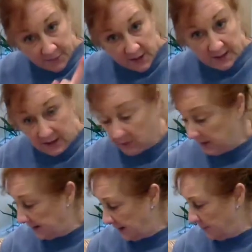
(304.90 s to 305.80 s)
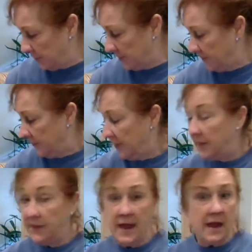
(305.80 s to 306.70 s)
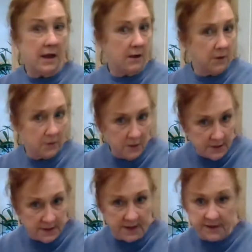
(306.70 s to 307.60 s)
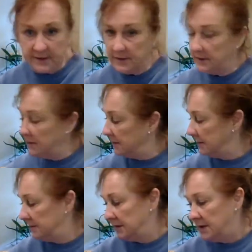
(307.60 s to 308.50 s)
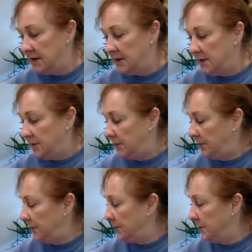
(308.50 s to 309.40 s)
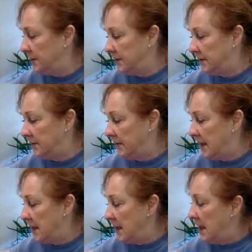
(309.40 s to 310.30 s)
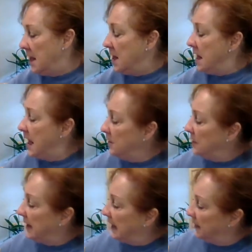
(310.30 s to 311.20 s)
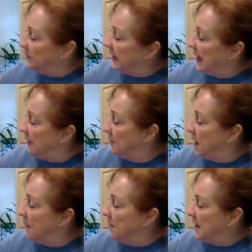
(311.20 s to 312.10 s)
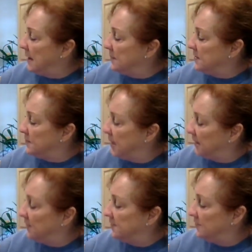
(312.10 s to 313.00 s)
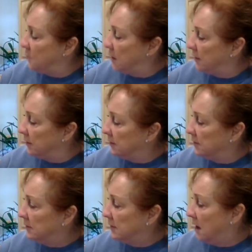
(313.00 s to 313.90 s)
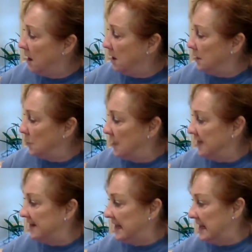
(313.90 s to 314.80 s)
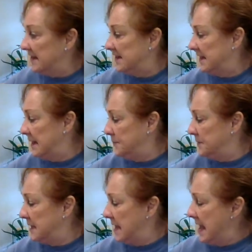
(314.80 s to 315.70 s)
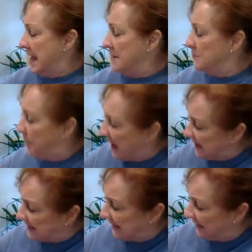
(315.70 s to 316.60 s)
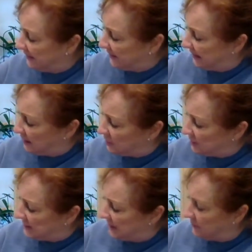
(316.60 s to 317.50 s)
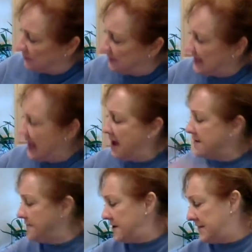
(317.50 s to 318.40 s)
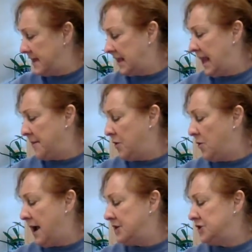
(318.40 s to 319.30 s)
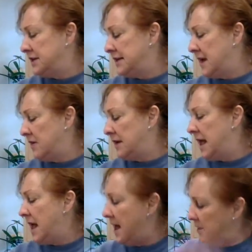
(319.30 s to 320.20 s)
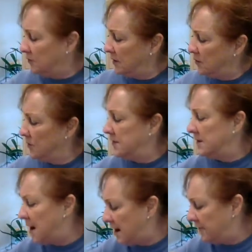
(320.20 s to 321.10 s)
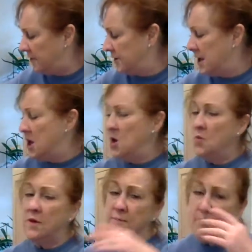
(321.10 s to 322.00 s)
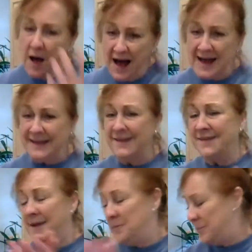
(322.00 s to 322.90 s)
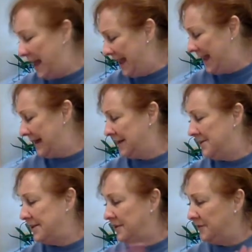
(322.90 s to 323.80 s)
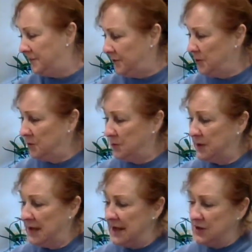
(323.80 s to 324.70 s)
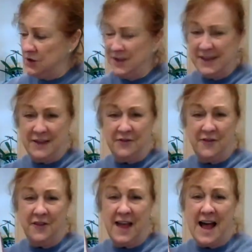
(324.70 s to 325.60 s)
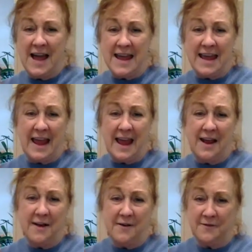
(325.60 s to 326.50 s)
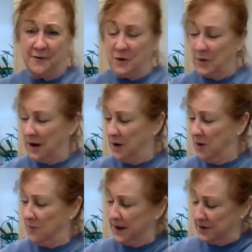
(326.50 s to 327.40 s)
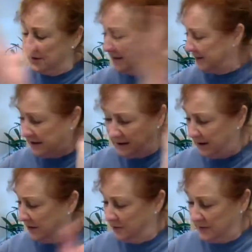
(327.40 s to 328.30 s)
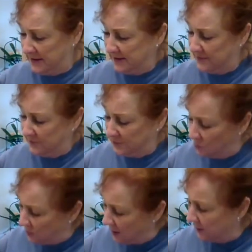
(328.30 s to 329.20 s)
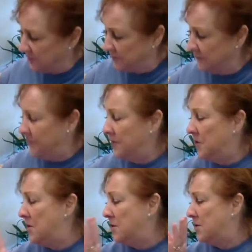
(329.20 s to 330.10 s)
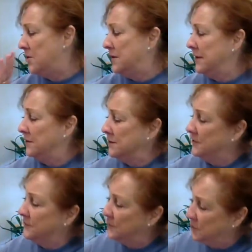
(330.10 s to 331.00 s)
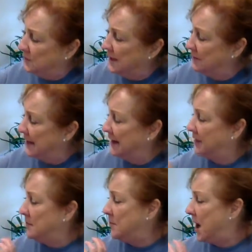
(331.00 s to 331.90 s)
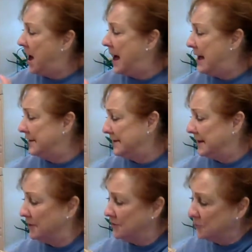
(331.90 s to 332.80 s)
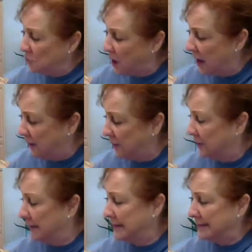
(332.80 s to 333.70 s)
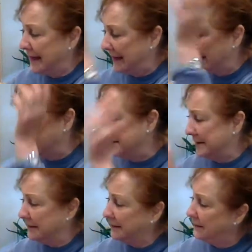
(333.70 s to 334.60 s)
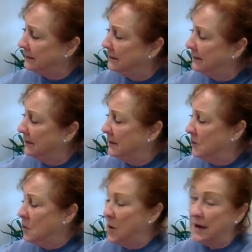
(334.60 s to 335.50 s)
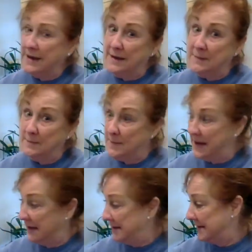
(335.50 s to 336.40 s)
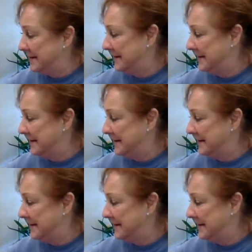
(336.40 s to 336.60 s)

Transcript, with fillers: for Clara's supper. Thank goodness. Oh, phew. Henry began mopping up the puddles of water. All at once, he slipped and banged against the kitchen table, and everything came crashing down, and Henry was covered with pots and pans and food you see it flying everywhere. Oh my goodness, all the places. There's the water on the floor, and there's the food coming out of the pots, and there's water and lettuce, and oh, what a mess!